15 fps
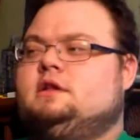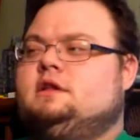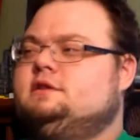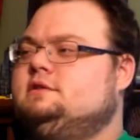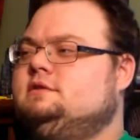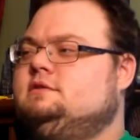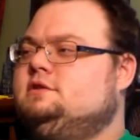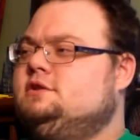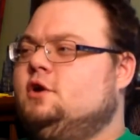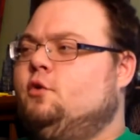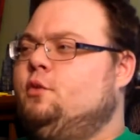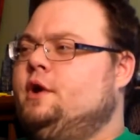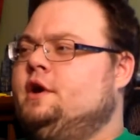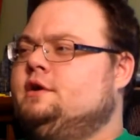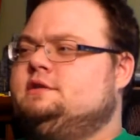It's so
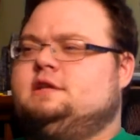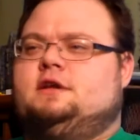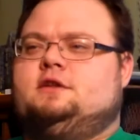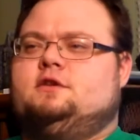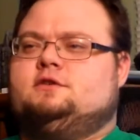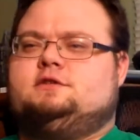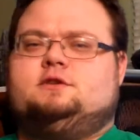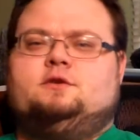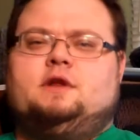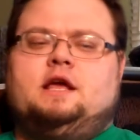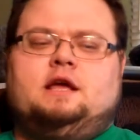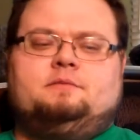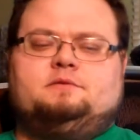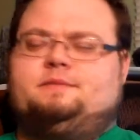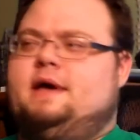weird saying those two
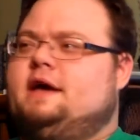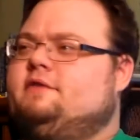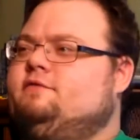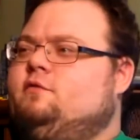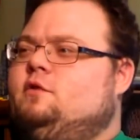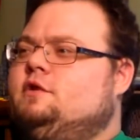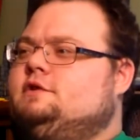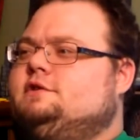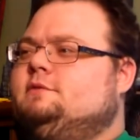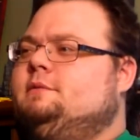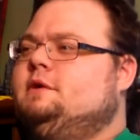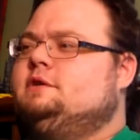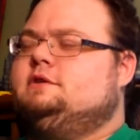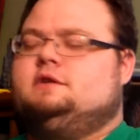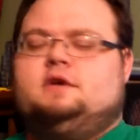names back and forth so
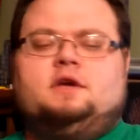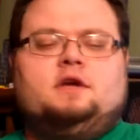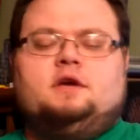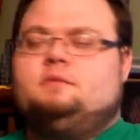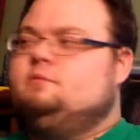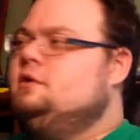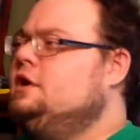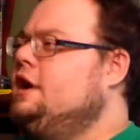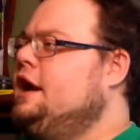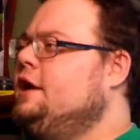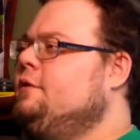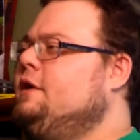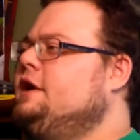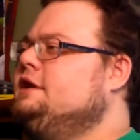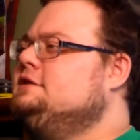much. But
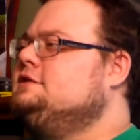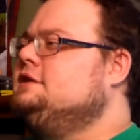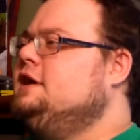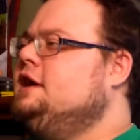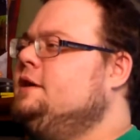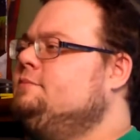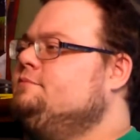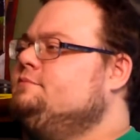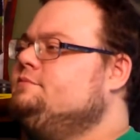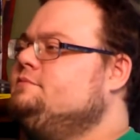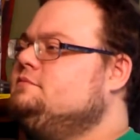anyways, I